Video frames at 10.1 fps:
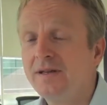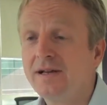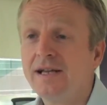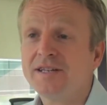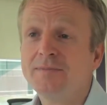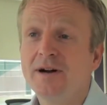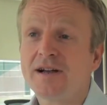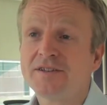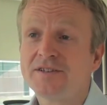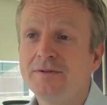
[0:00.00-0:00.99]
Yeah, gas
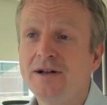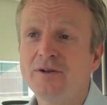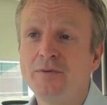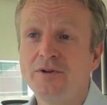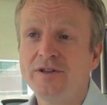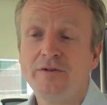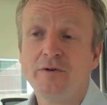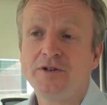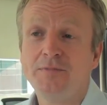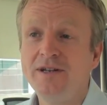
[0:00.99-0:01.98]
markets around the world have
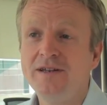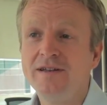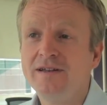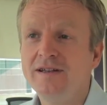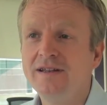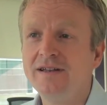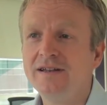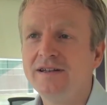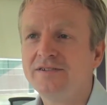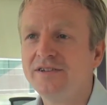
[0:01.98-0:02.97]
always been
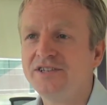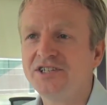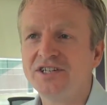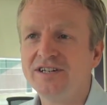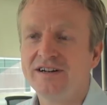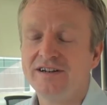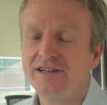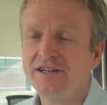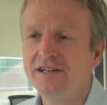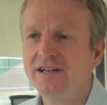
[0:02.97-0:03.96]
in transition
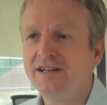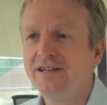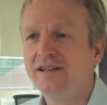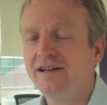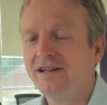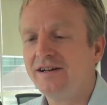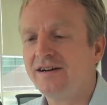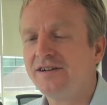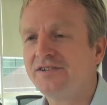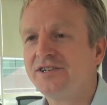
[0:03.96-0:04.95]
and
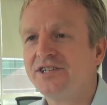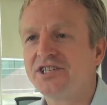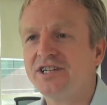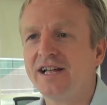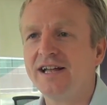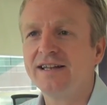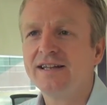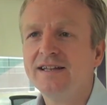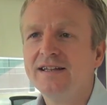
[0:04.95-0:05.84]
are in transition again.